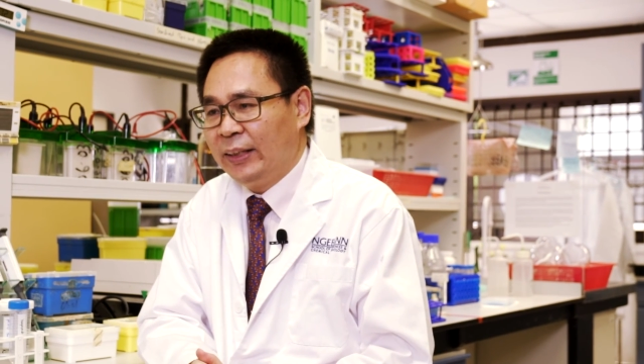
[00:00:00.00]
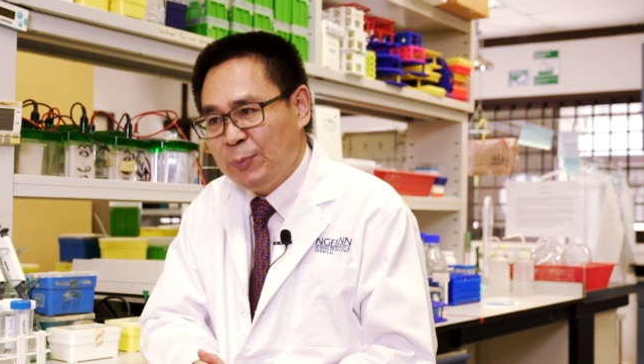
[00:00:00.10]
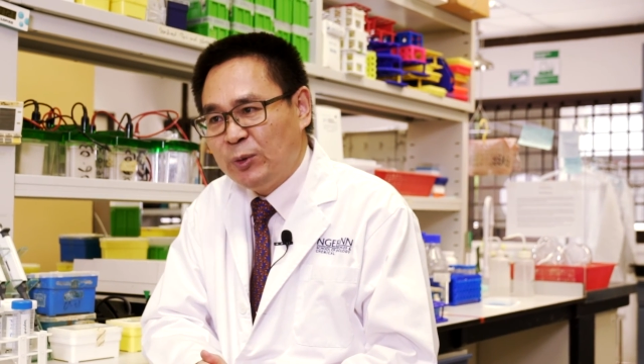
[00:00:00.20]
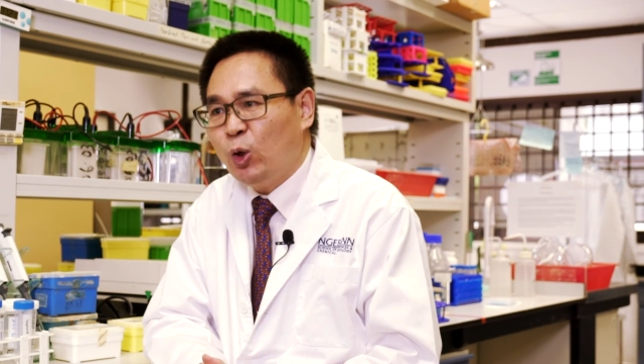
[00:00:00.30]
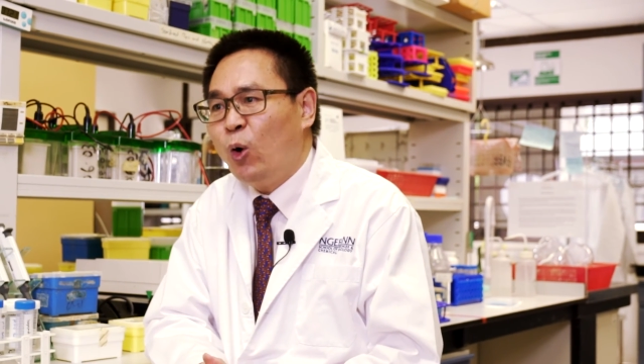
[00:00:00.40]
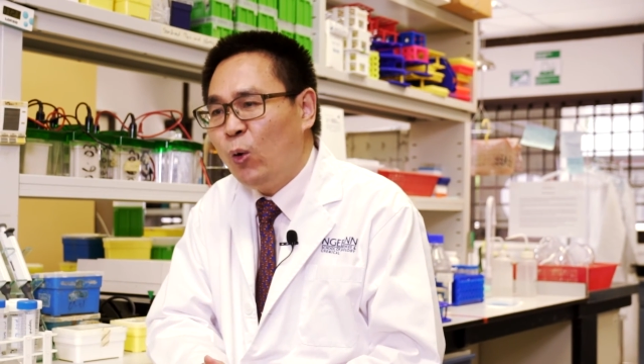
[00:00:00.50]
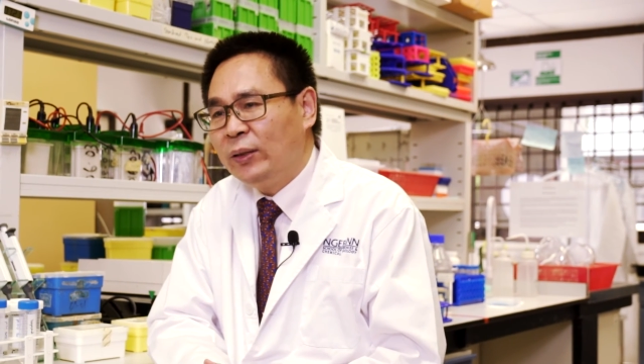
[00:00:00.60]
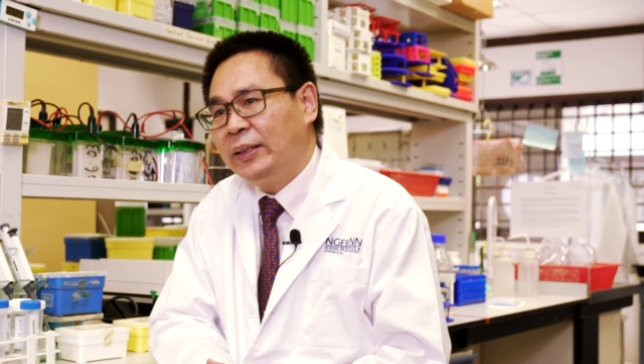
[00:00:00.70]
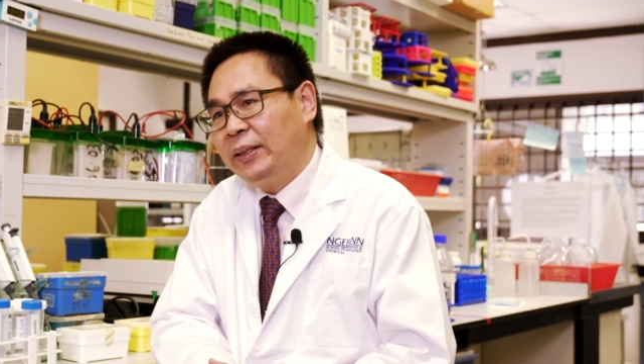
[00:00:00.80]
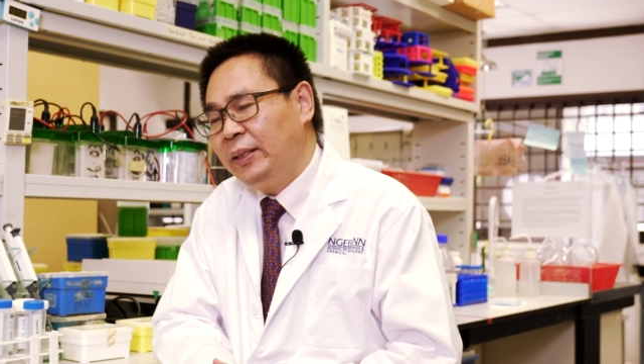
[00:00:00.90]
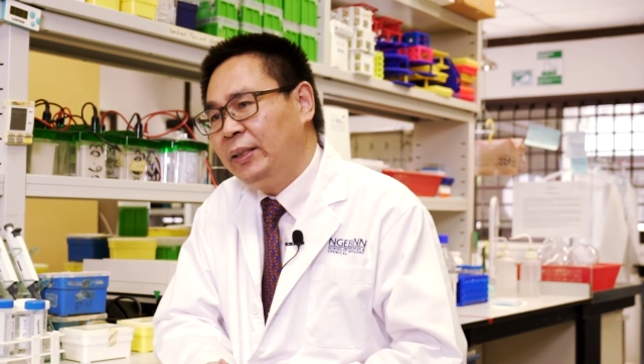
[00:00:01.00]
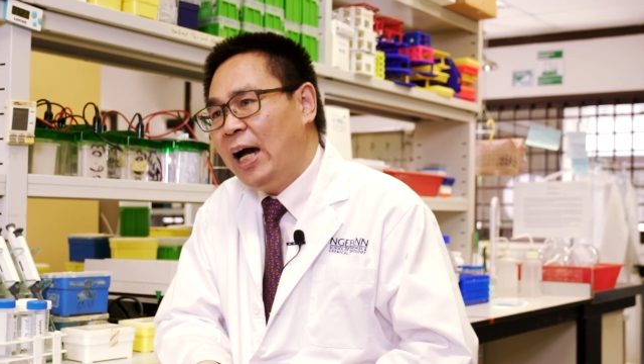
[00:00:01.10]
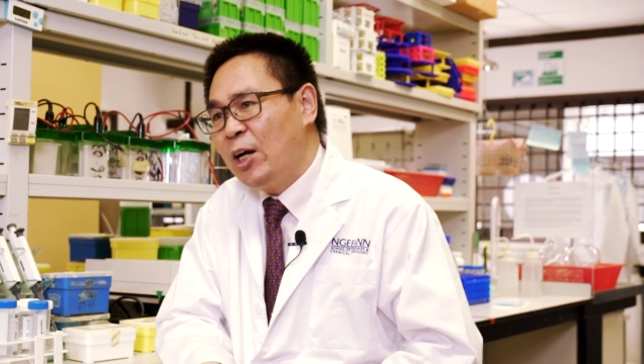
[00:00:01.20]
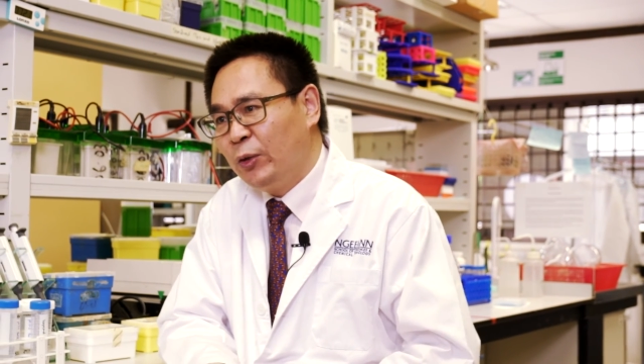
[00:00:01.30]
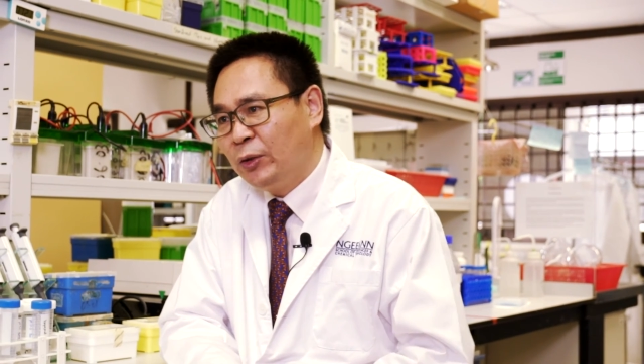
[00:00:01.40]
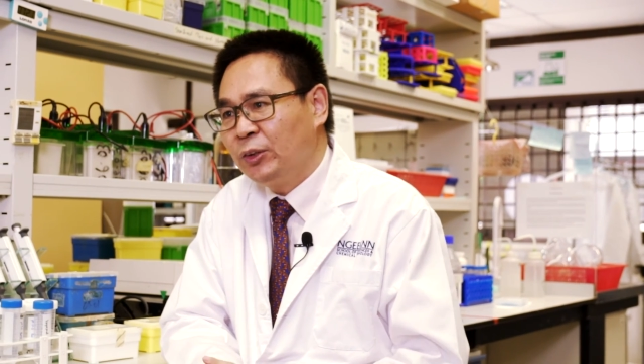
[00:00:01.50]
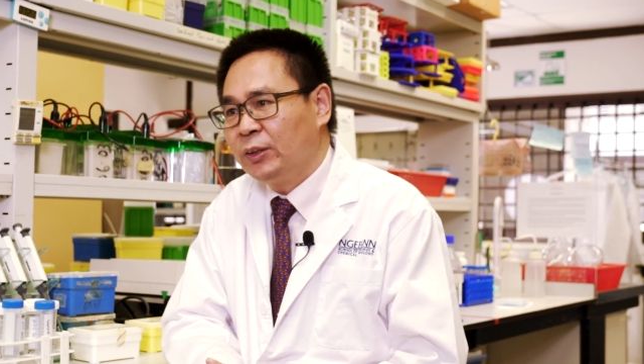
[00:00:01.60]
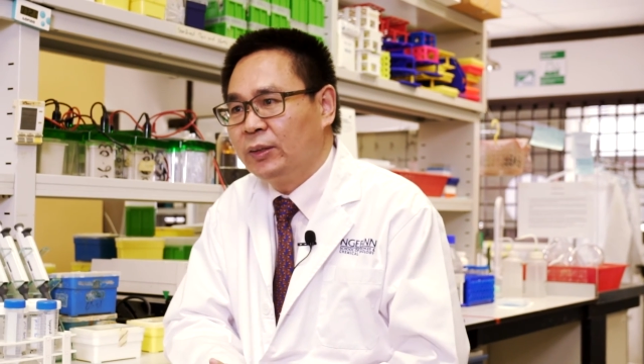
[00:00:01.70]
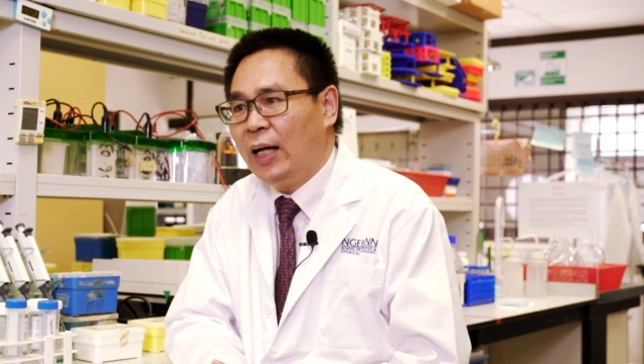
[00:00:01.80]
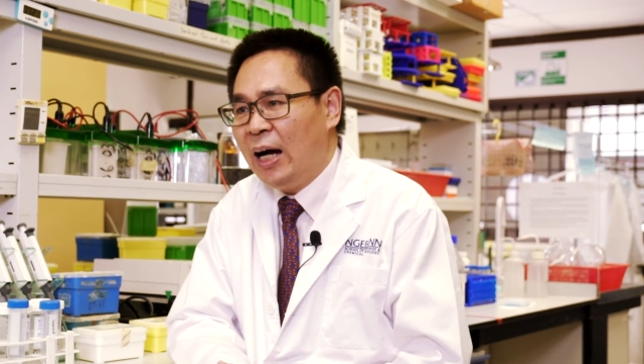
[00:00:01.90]
keeps all the
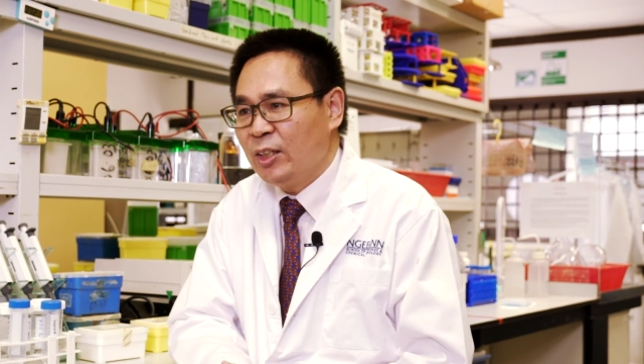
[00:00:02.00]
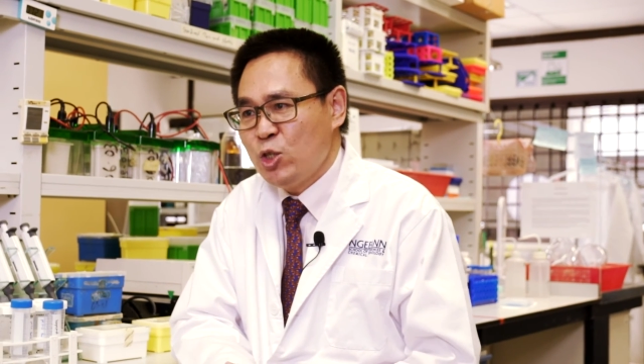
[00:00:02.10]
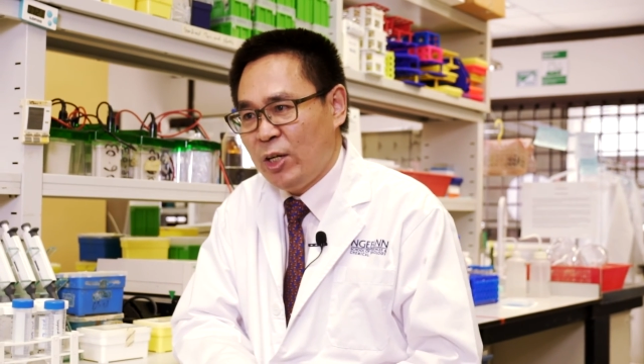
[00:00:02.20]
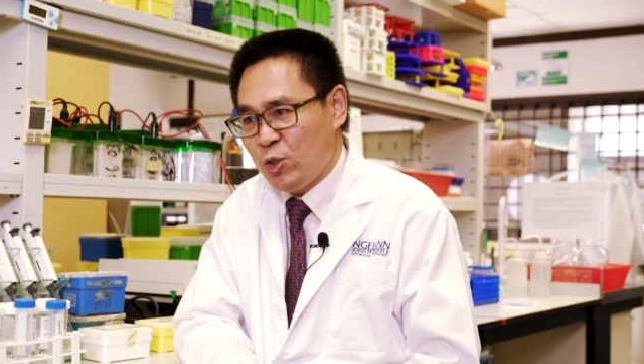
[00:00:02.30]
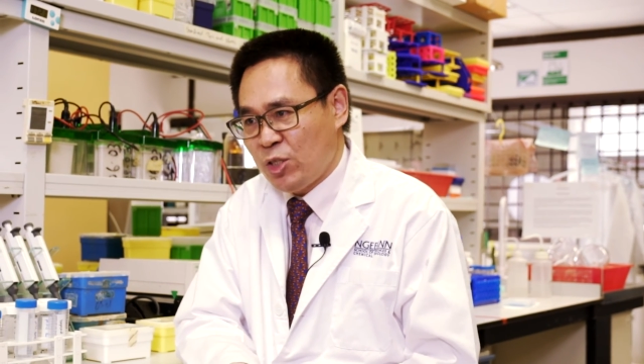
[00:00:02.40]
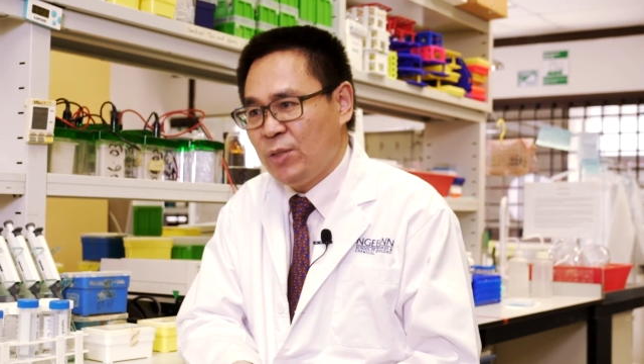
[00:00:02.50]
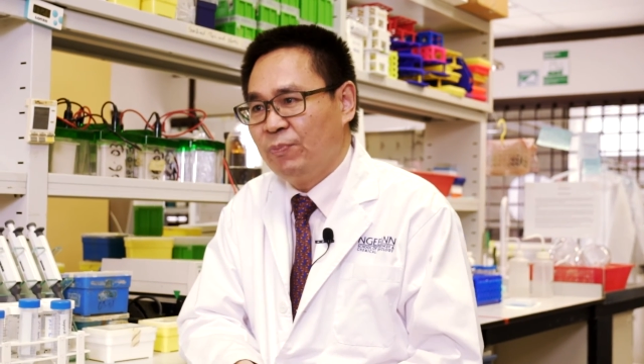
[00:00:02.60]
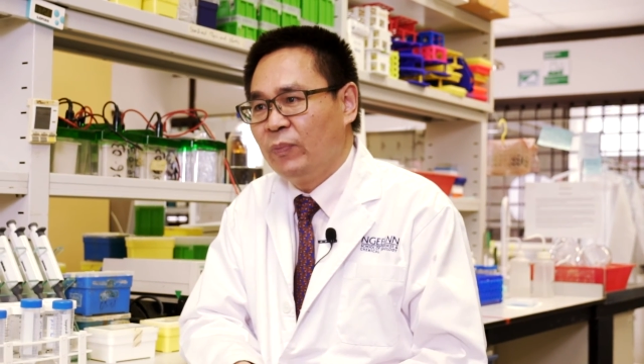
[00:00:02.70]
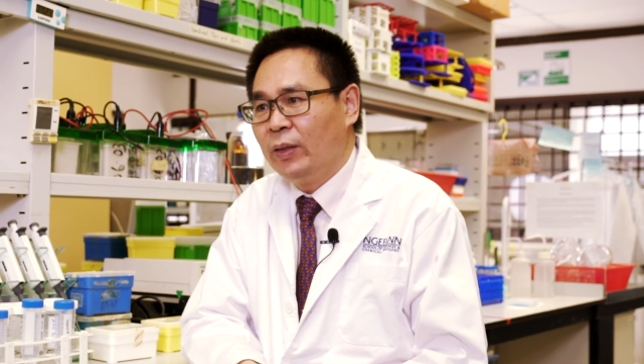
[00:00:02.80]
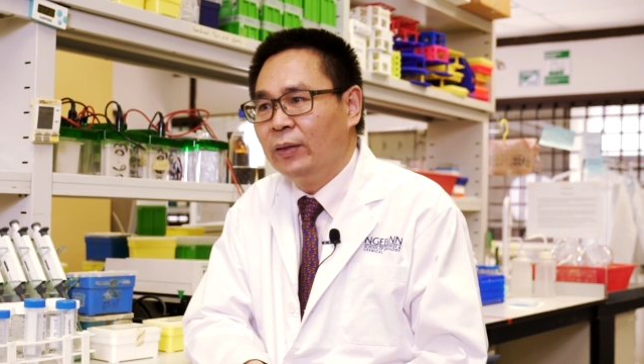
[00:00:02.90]
D-arose unchanged.